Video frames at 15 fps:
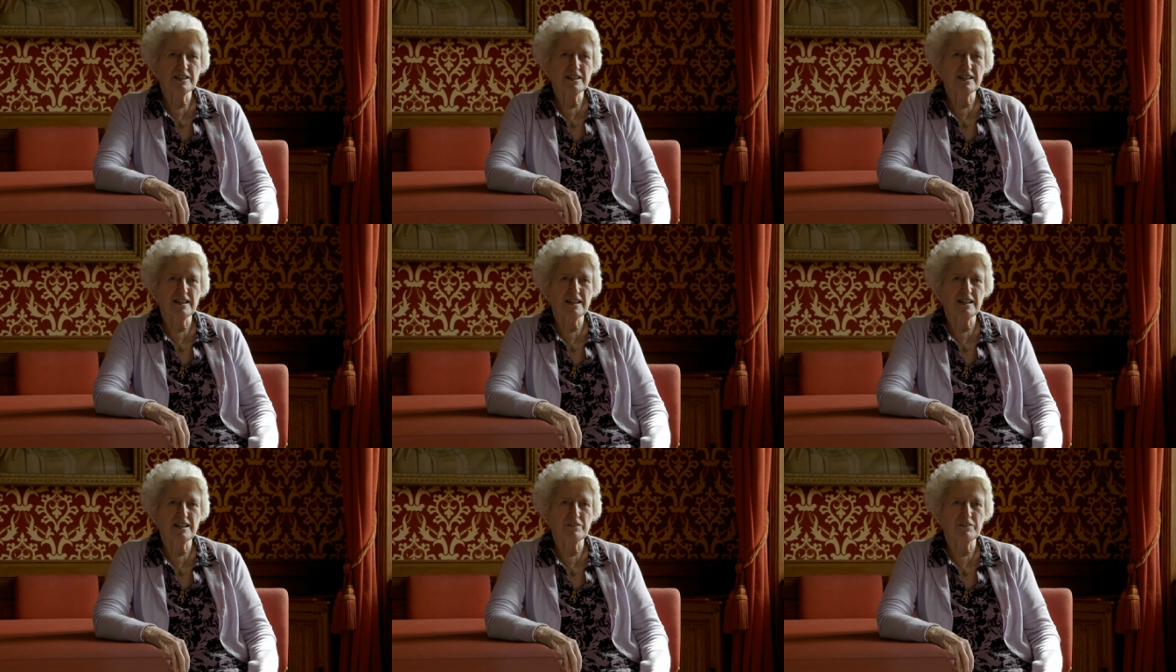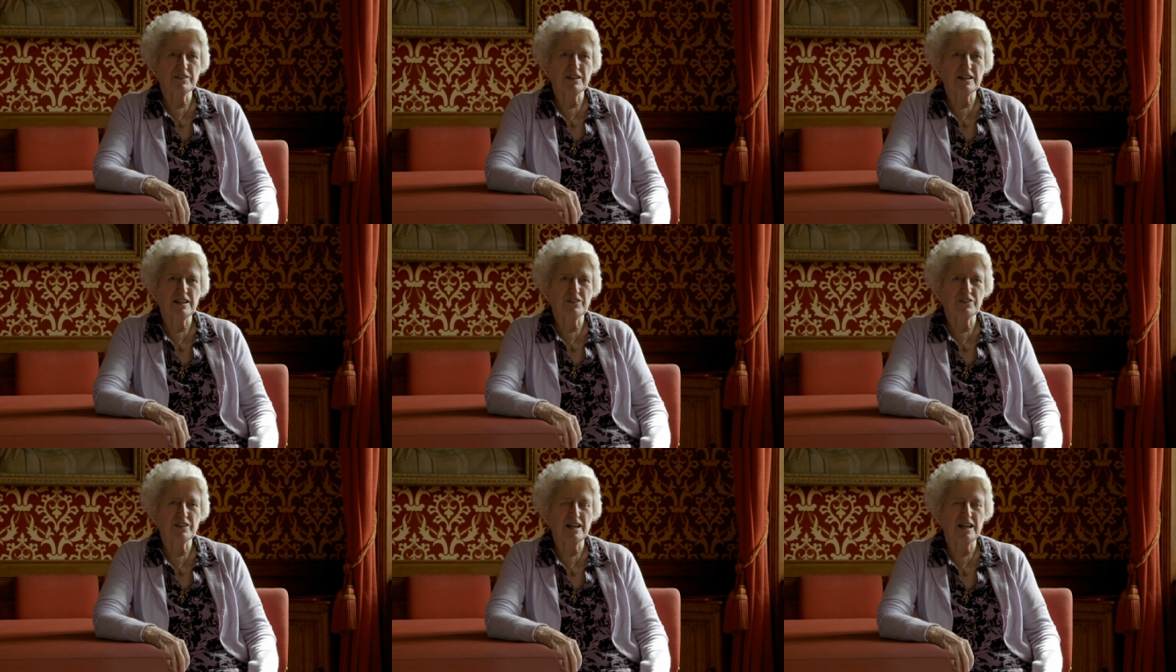
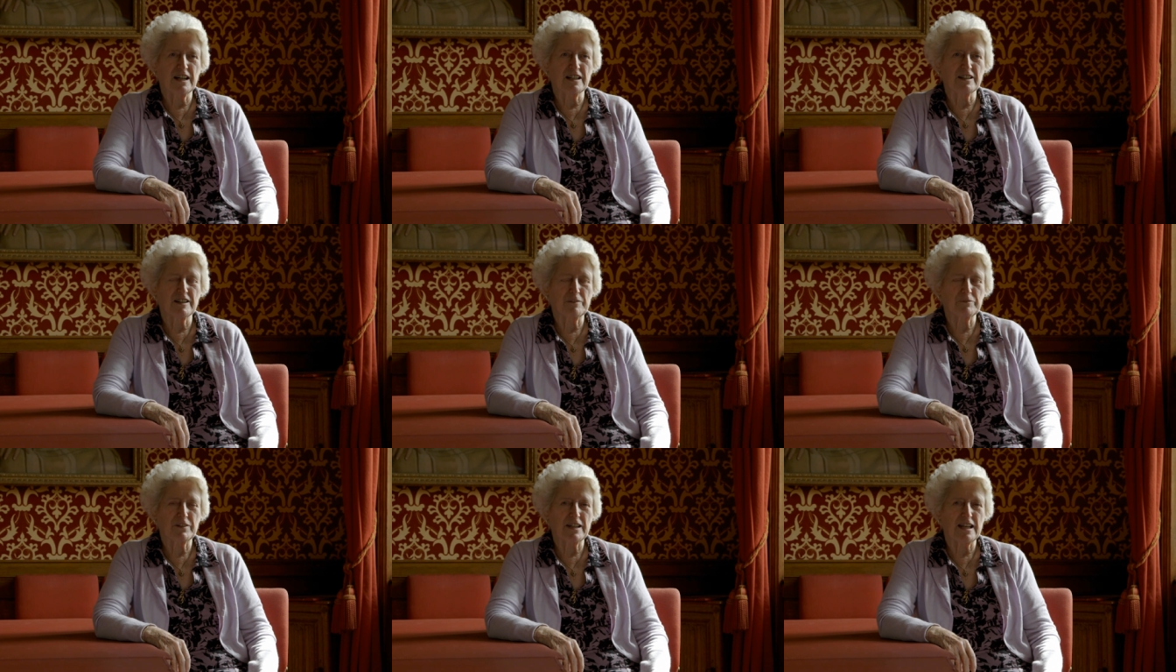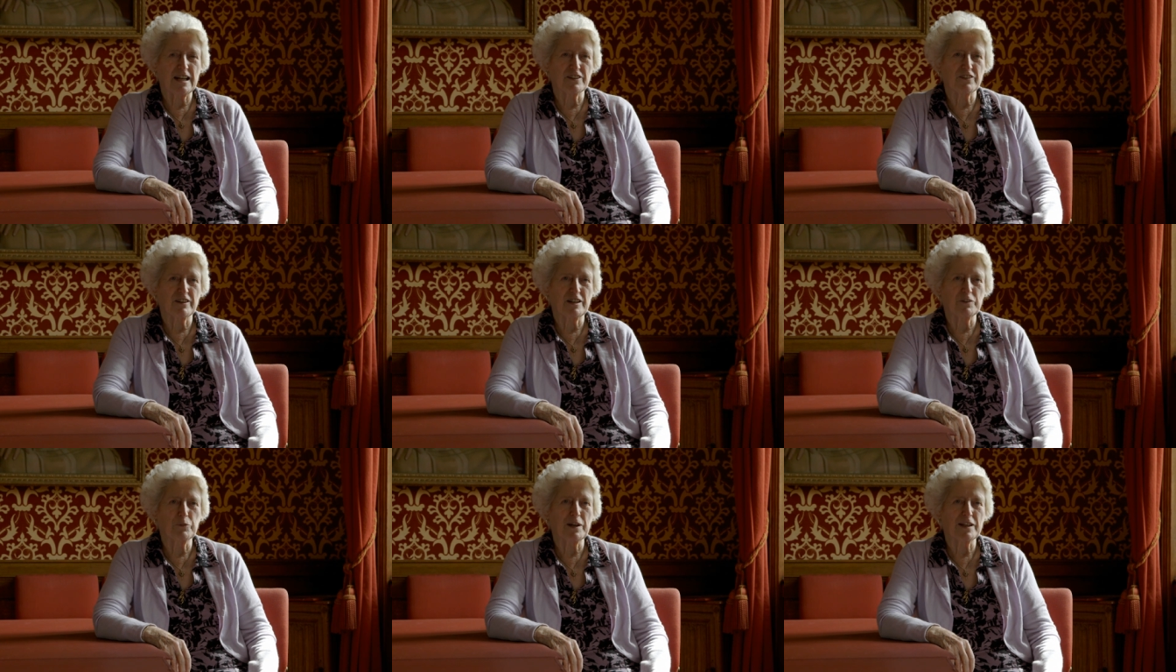the higher up the ladder
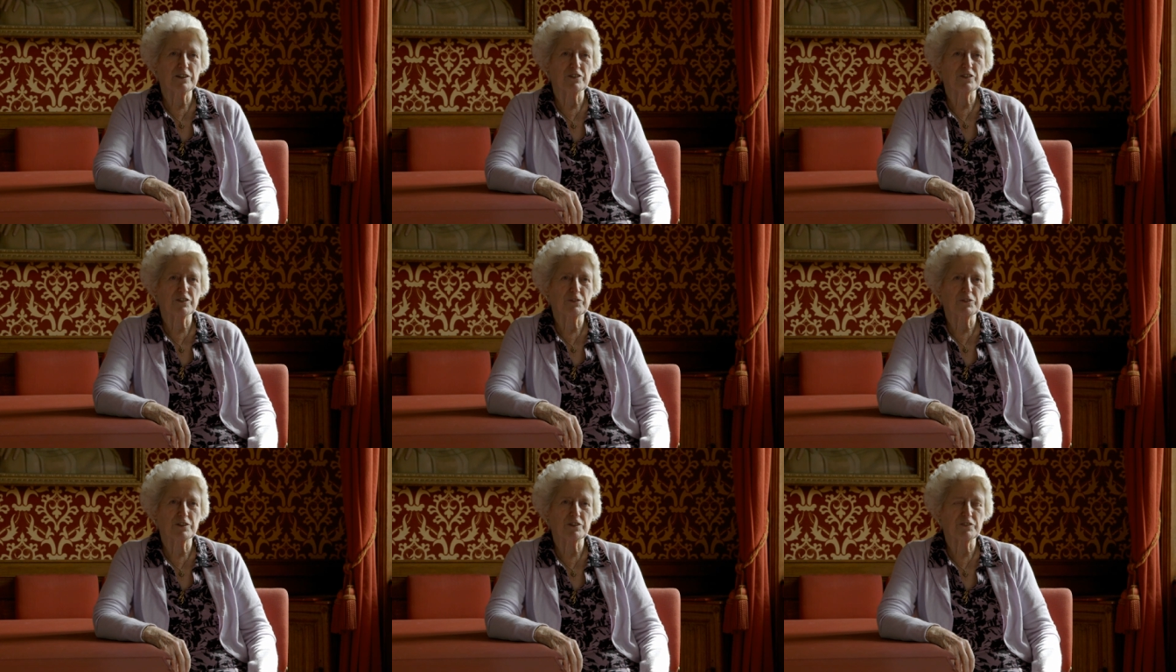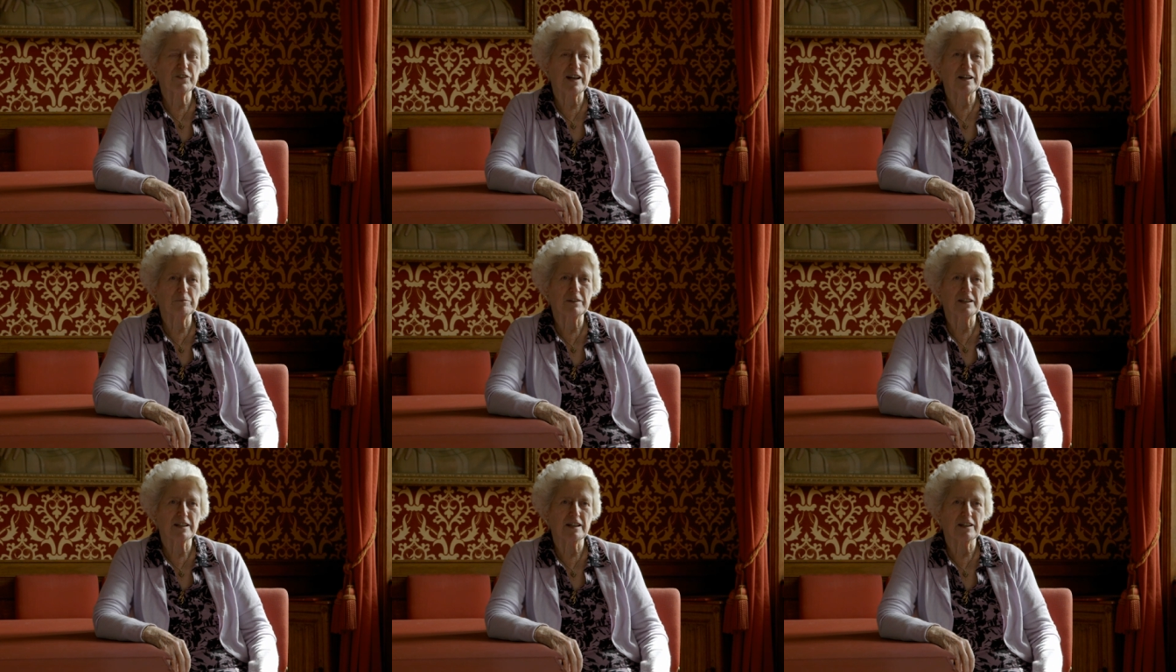I went with the
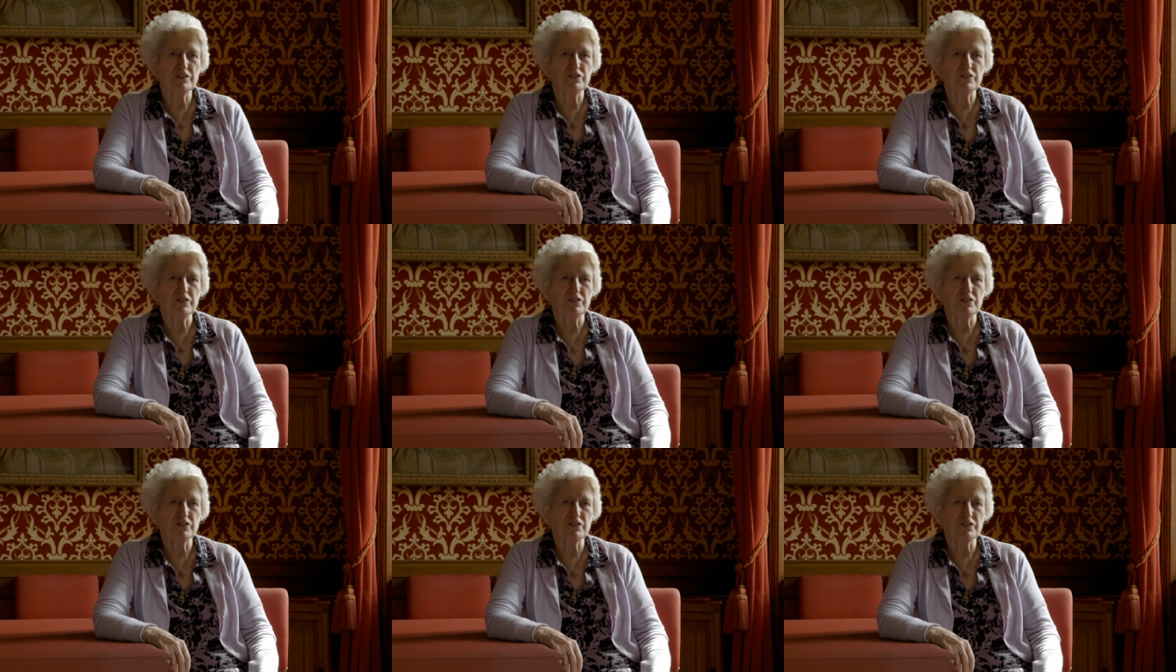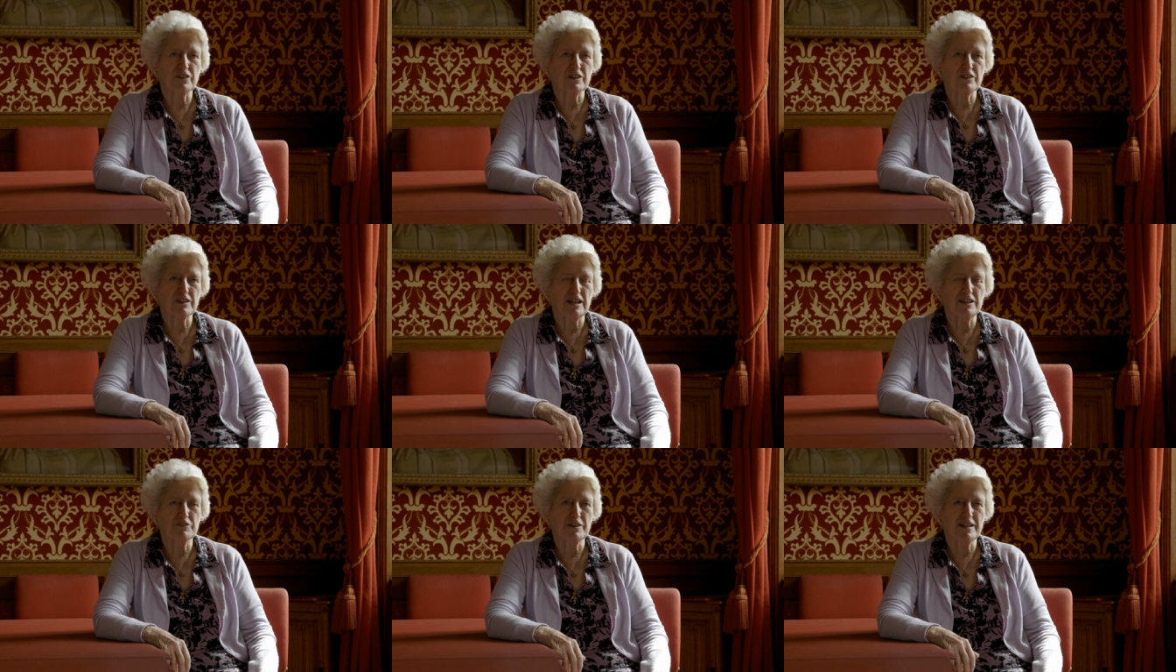family cases that
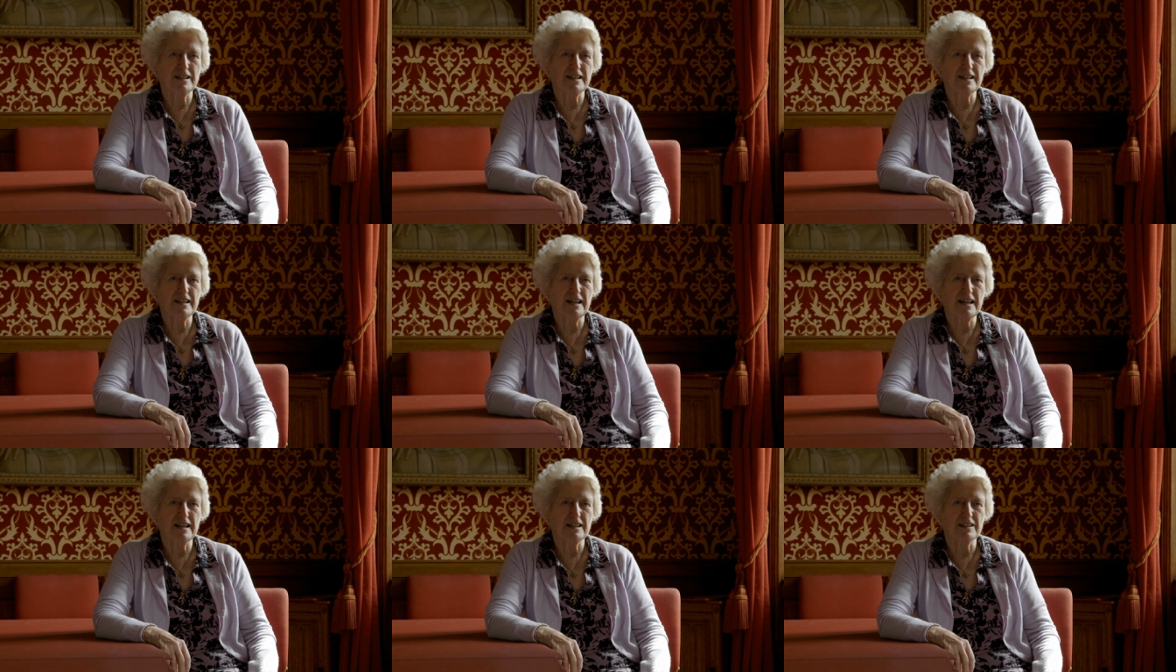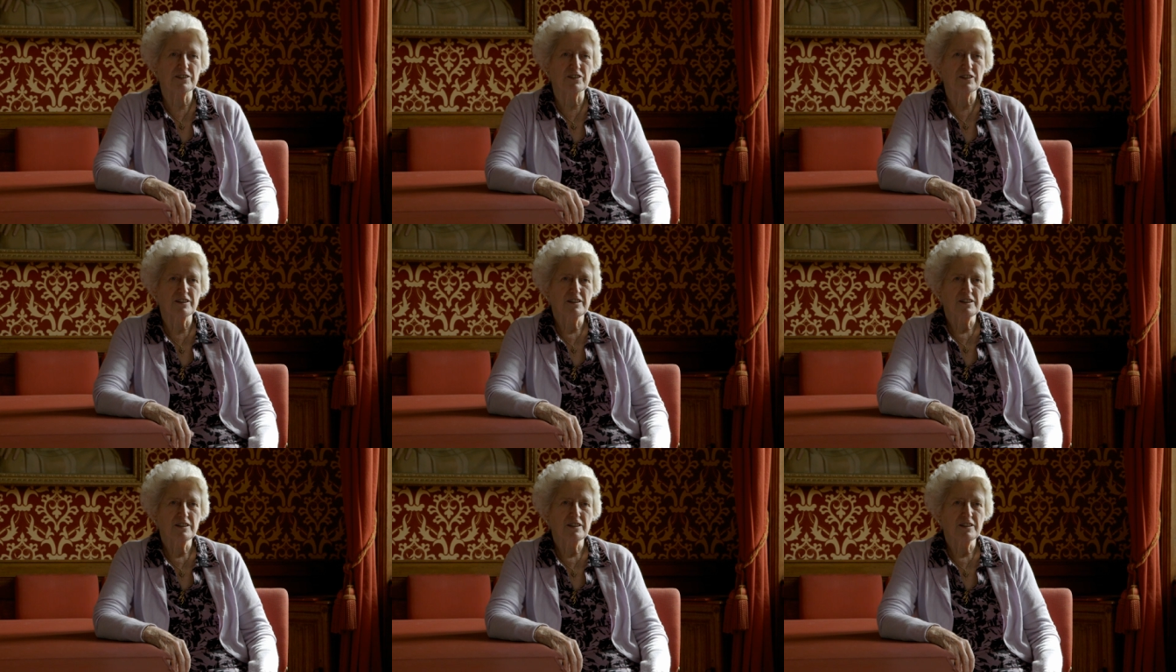I really had